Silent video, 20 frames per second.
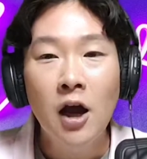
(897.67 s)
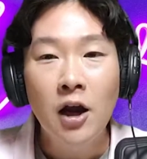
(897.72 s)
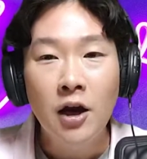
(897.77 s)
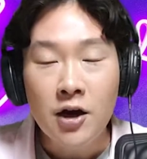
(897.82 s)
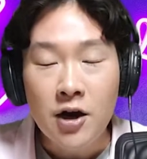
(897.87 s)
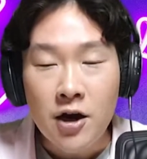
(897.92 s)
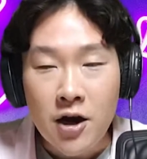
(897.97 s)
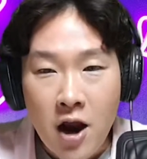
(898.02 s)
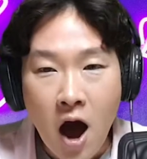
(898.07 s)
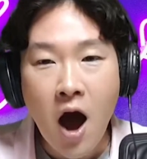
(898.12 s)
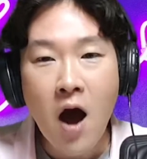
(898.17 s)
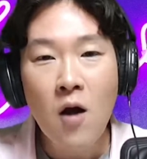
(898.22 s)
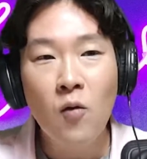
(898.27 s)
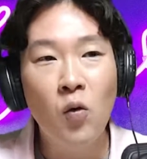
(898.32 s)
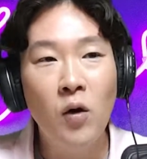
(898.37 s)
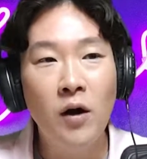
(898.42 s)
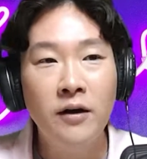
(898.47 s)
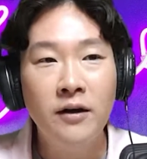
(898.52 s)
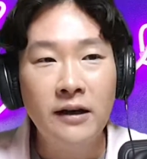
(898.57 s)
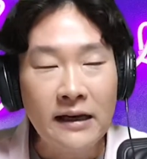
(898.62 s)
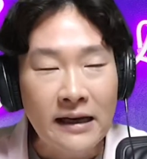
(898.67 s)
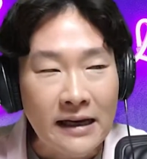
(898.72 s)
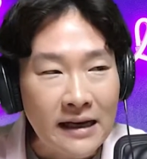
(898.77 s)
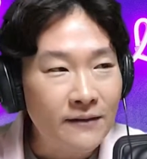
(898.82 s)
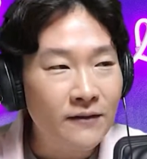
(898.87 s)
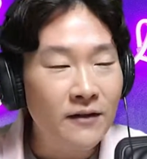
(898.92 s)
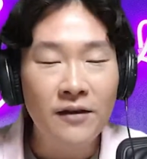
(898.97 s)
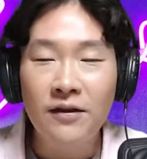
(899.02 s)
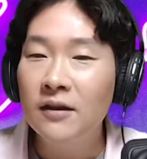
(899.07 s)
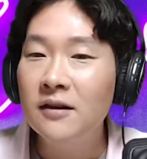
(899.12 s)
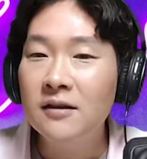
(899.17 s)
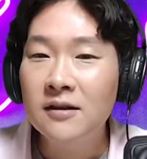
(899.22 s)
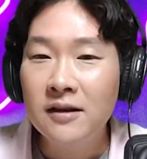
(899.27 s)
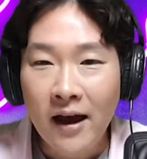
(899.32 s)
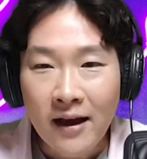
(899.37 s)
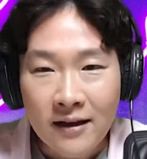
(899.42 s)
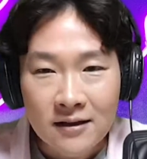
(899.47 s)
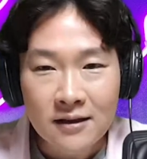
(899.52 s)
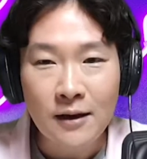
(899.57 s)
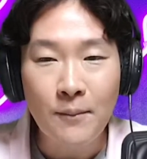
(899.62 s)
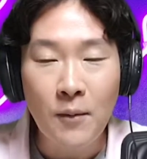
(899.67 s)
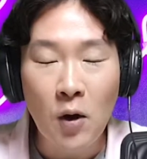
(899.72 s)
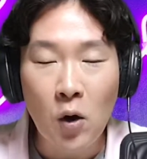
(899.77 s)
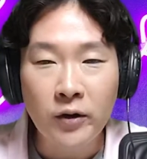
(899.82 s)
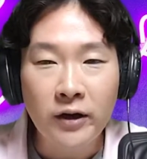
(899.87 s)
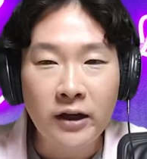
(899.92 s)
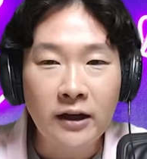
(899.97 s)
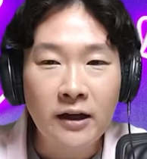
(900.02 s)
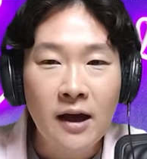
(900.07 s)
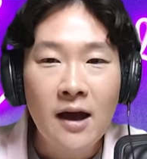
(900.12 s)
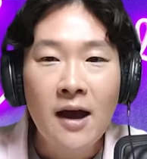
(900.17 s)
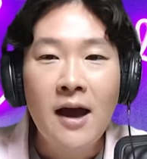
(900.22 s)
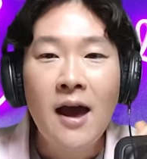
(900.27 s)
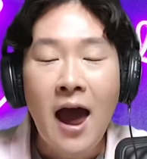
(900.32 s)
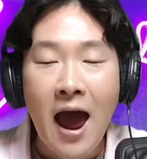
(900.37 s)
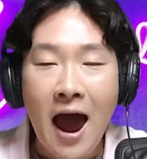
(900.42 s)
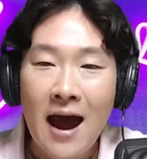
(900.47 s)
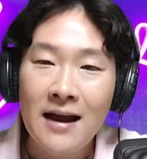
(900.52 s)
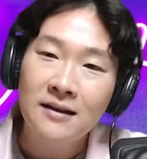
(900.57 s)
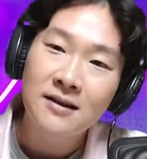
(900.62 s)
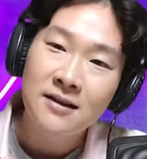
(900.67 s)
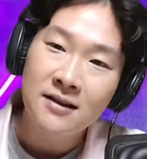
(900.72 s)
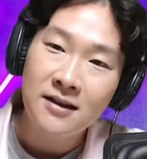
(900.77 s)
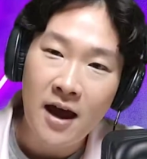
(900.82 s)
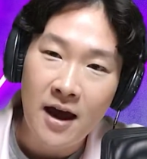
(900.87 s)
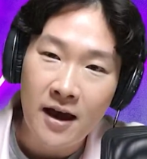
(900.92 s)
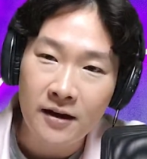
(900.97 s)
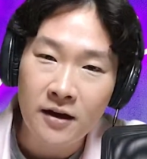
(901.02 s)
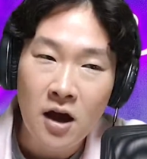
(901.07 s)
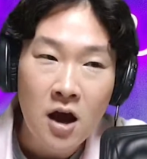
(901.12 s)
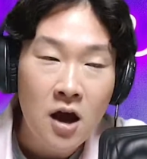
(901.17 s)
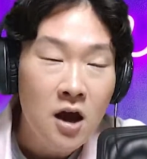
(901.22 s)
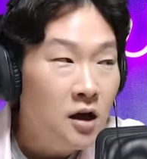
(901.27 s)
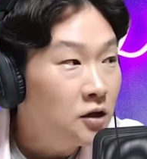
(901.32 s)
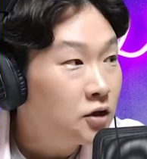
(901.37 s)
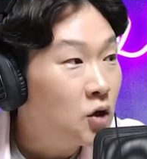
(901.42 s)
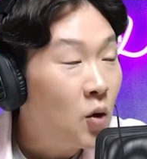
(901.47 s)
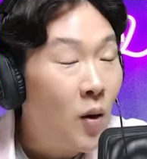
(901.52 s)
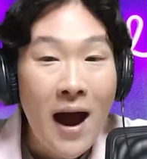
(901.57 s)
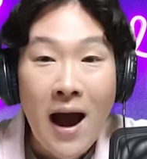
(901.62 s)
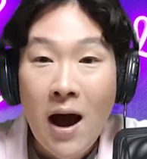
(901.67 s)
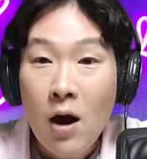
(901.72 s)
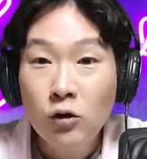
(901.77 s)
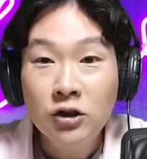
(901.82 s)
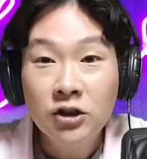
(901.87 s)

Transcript: not what even the testimony had said. So how